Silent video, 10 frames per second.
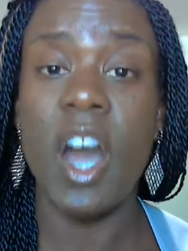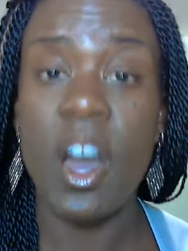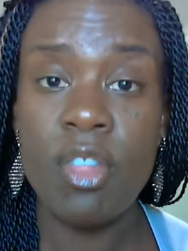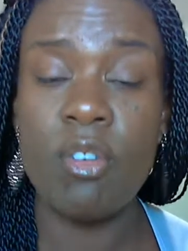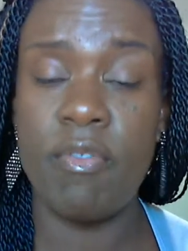
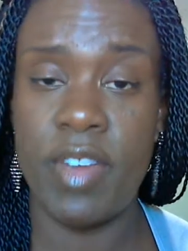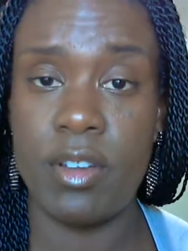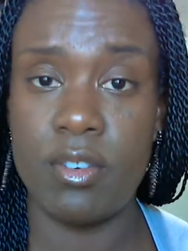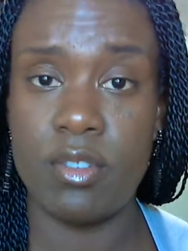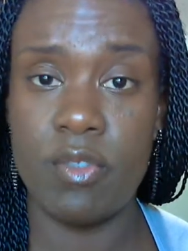other
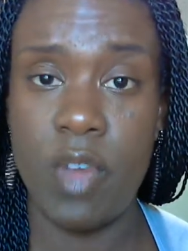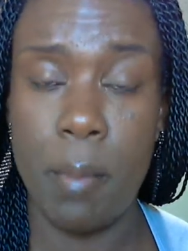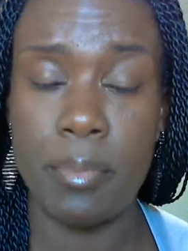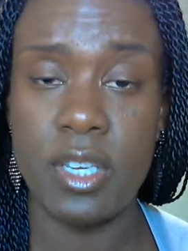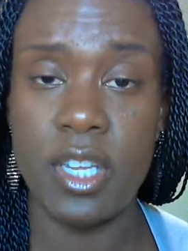founders of
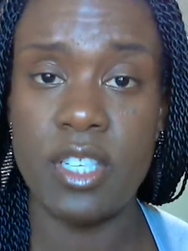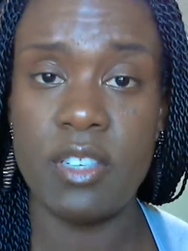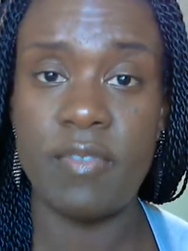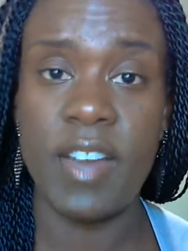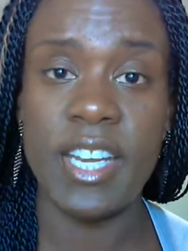company to
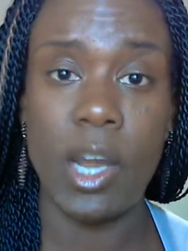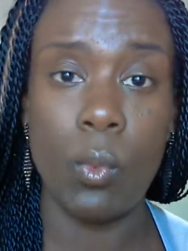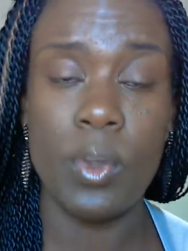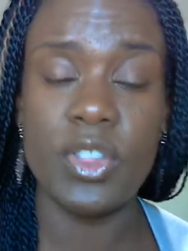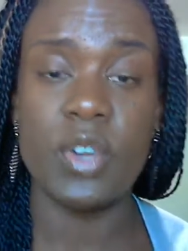find out
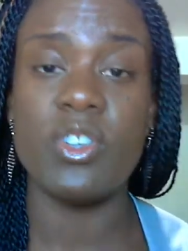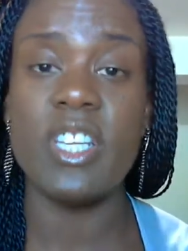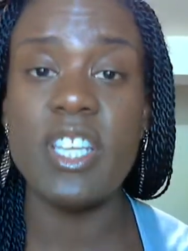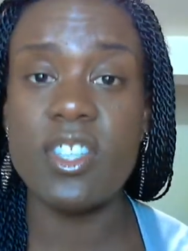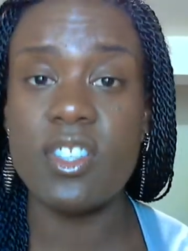what their
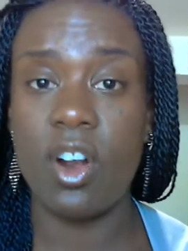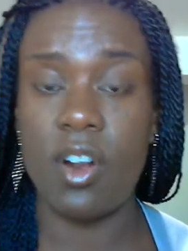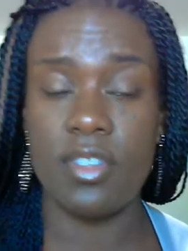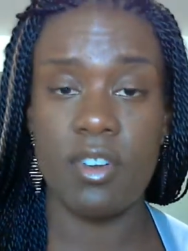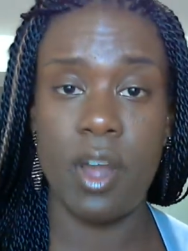needs are
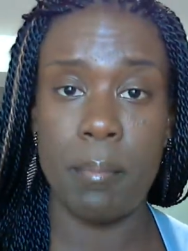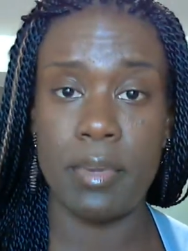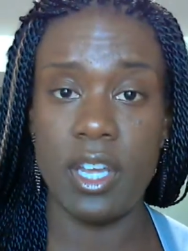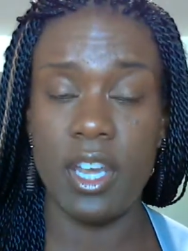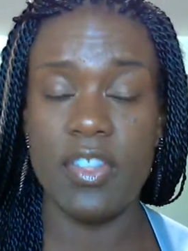in their
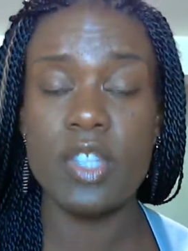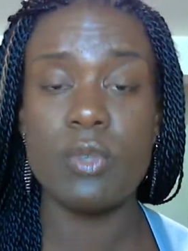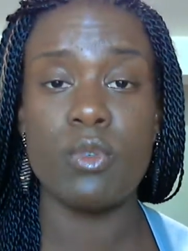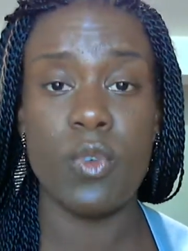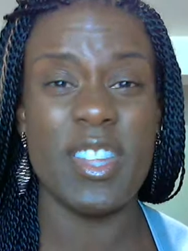company. And this
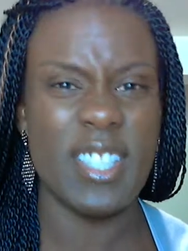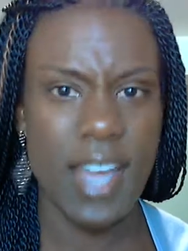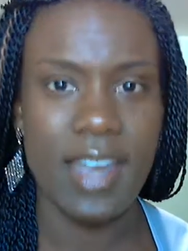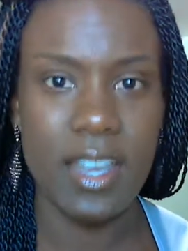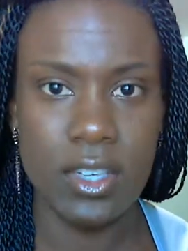was for the
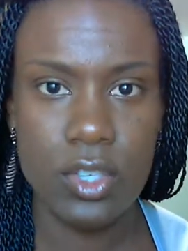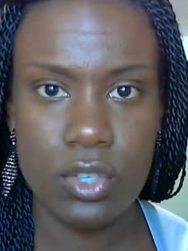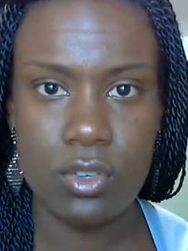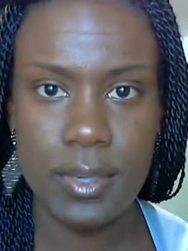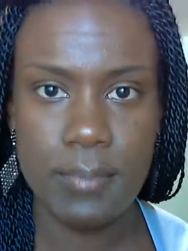tech
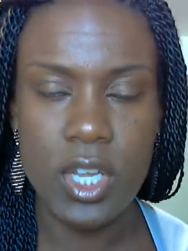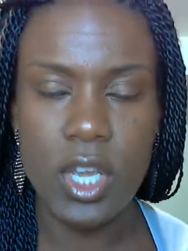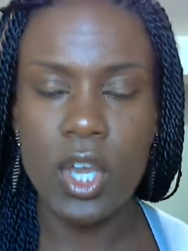industry.